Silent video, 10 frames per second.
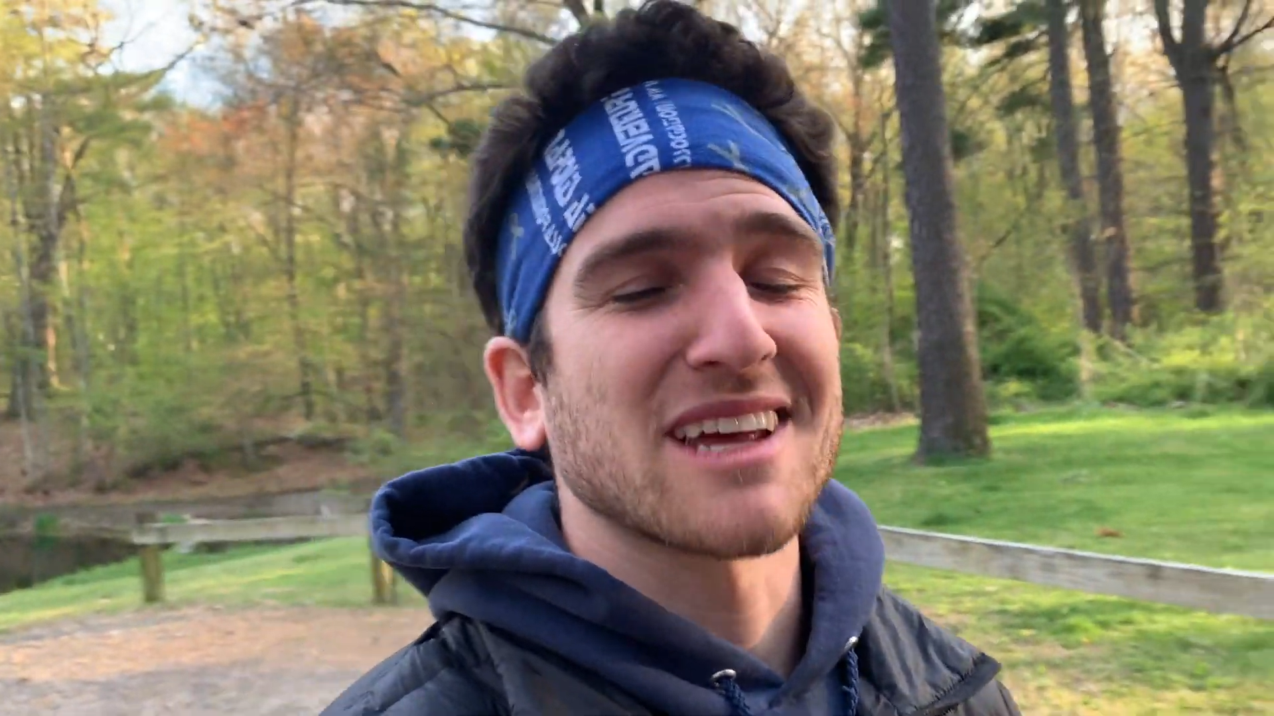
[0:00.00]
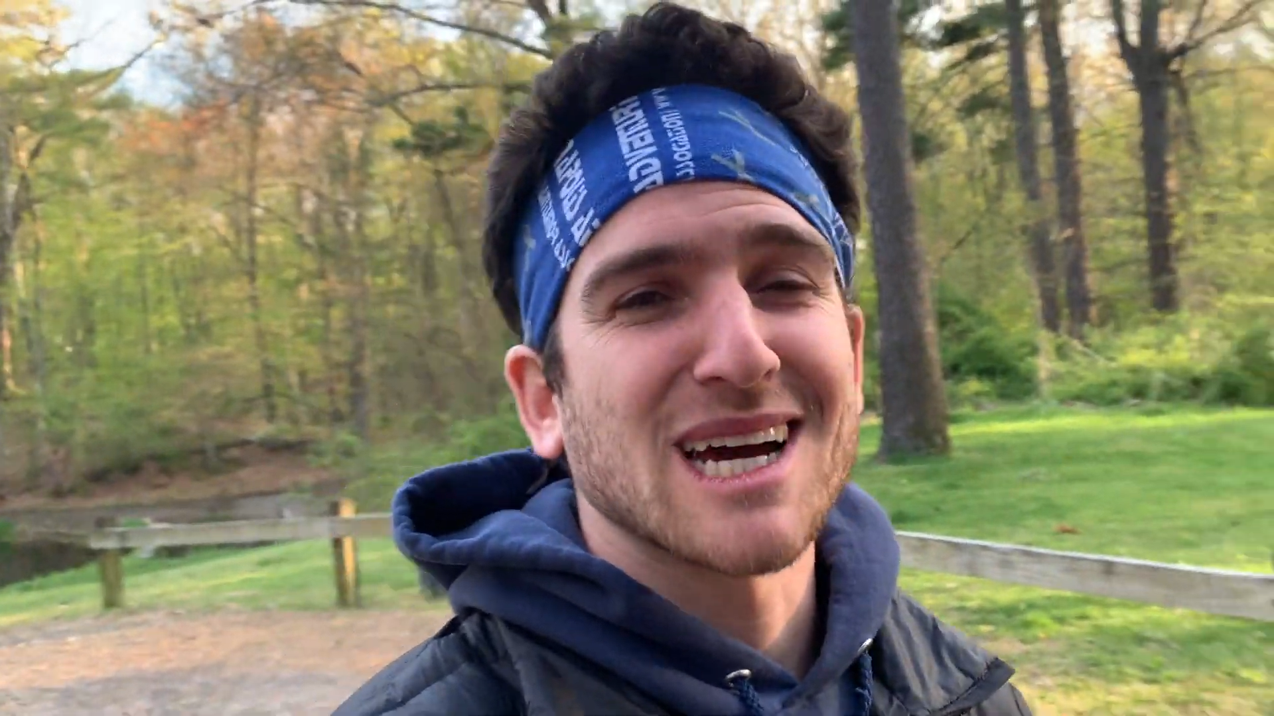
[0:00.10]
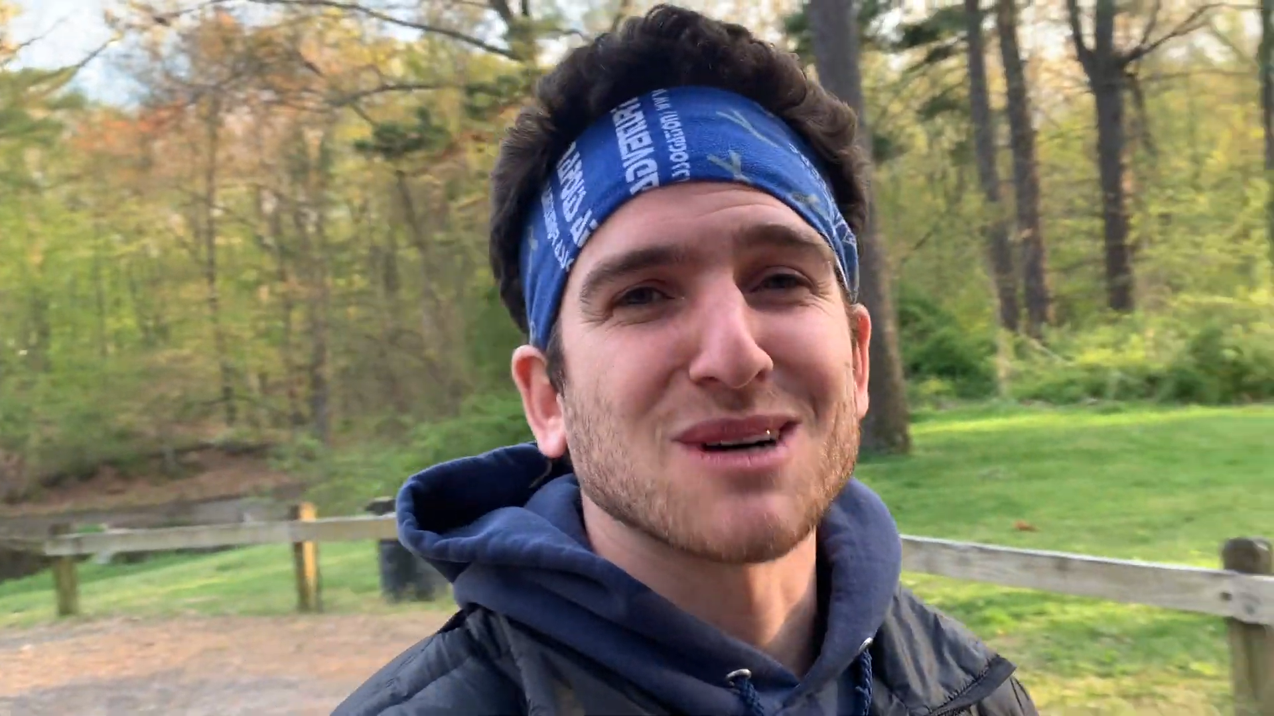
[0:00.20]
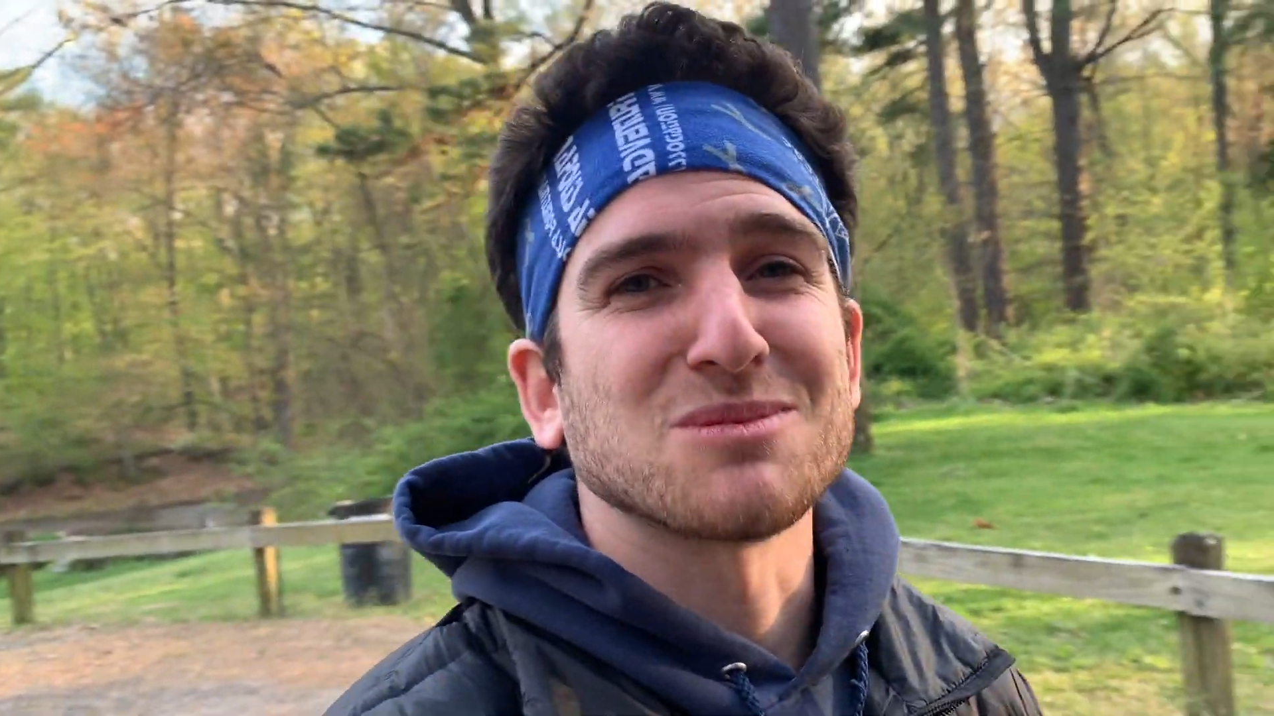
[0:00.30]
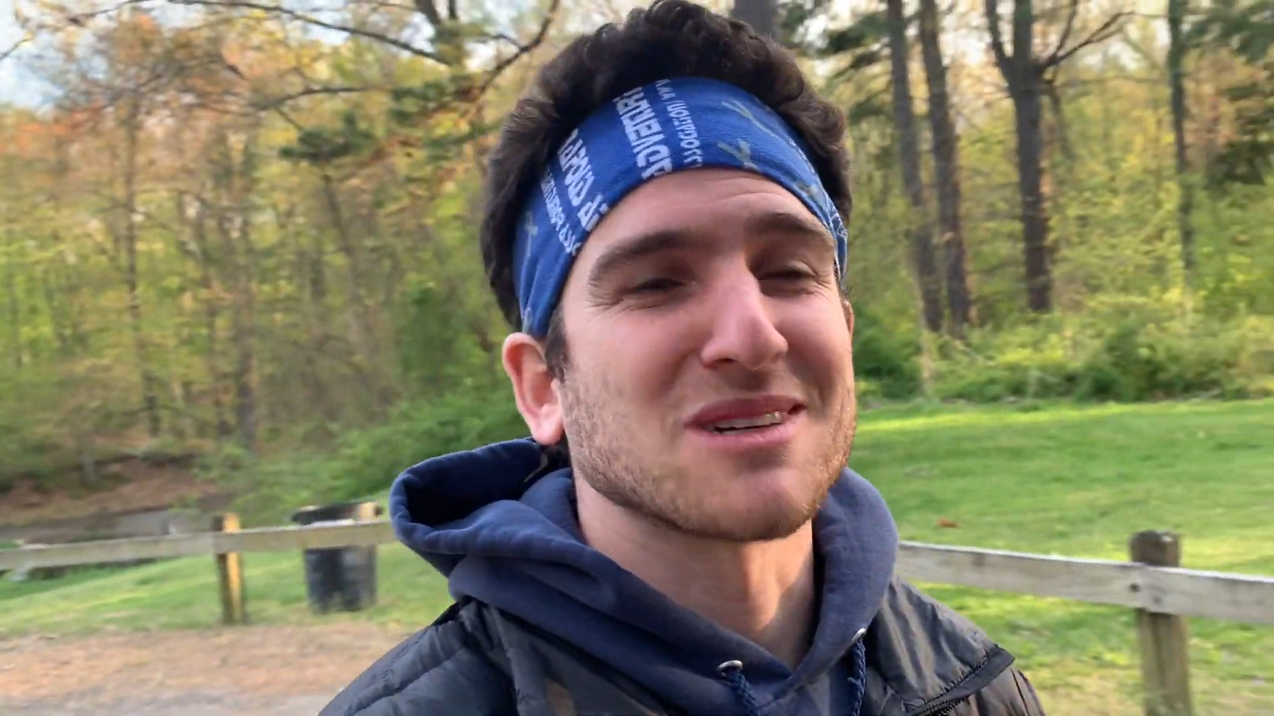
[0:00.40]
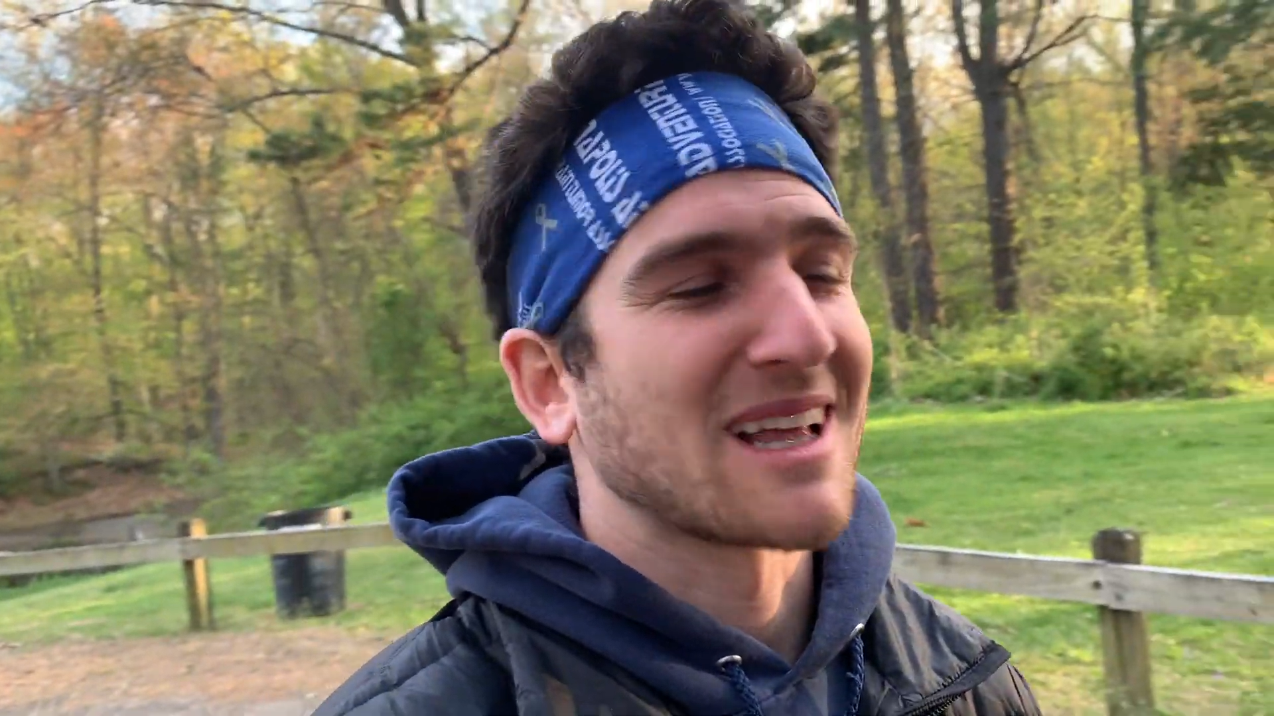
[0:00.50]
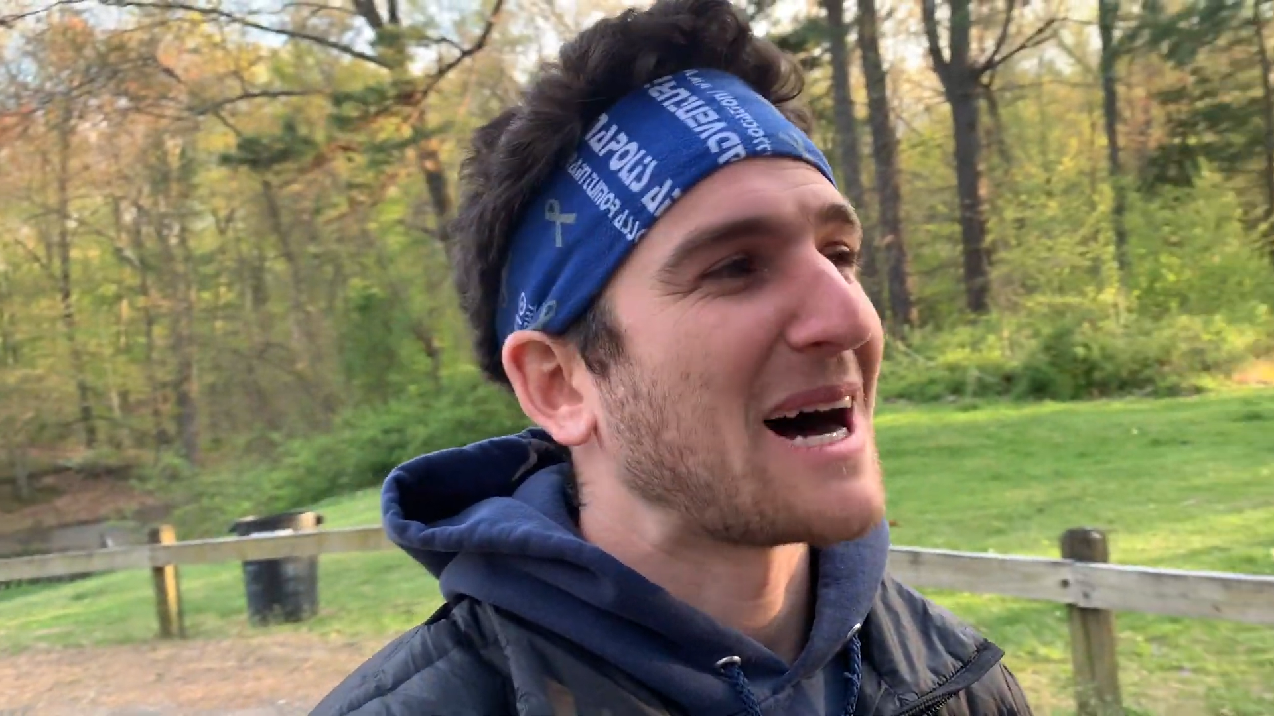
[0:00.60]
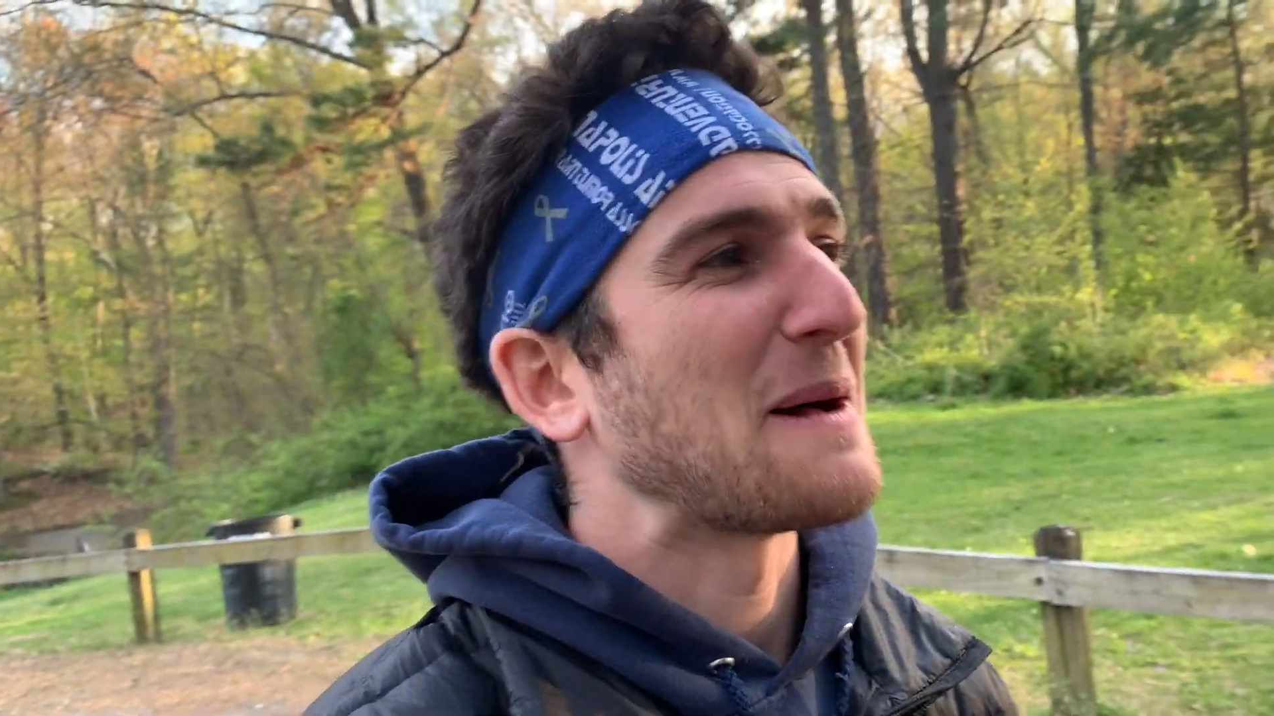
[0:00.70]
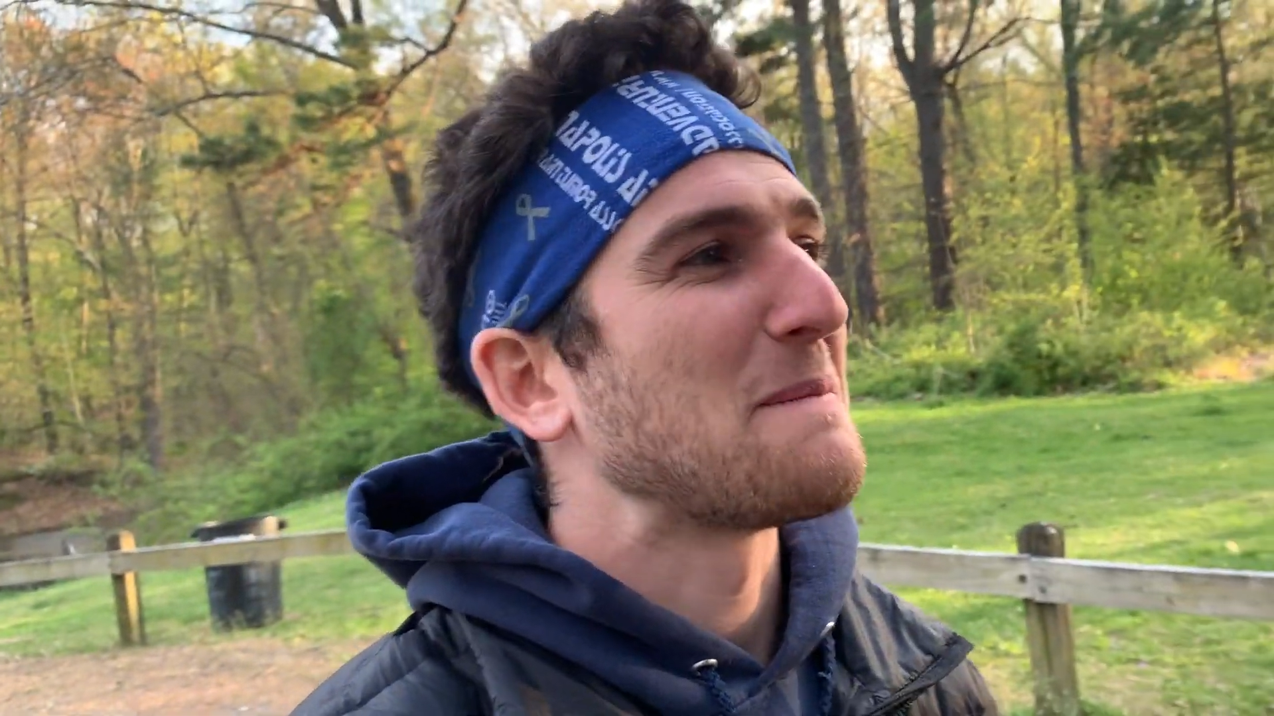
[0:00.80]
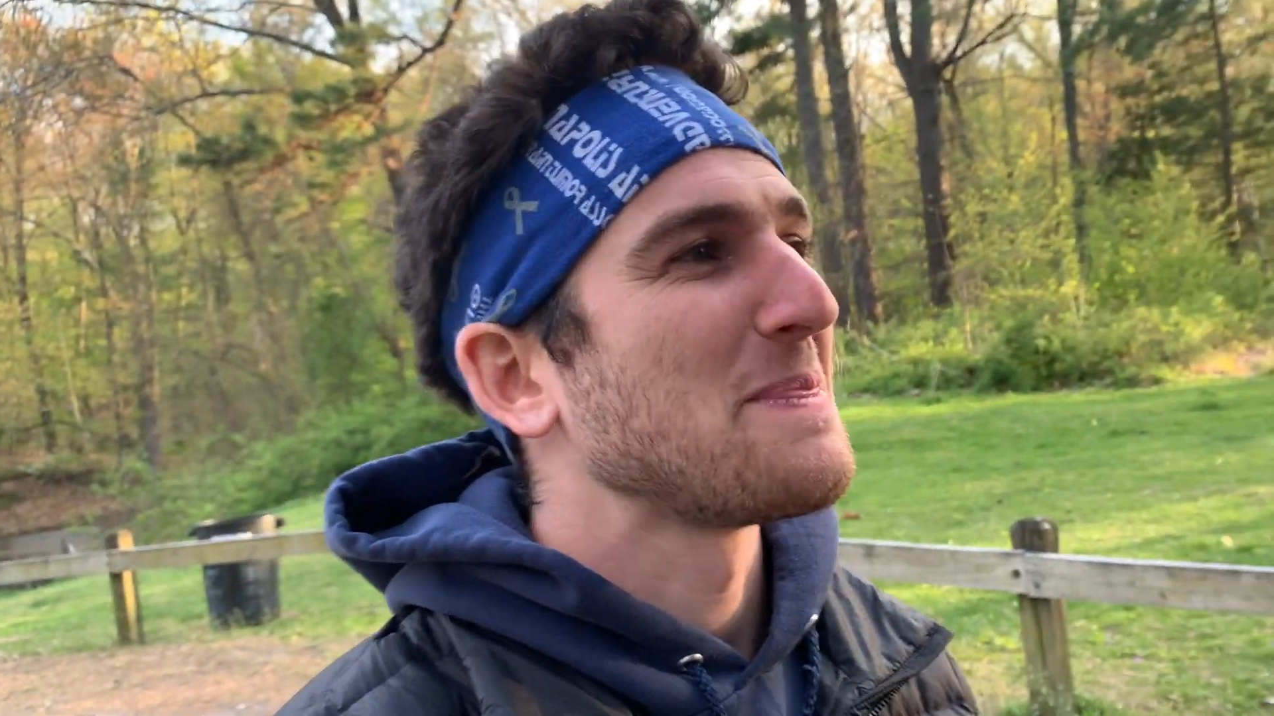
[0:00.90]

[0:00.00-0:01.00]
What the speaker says: helps a lot.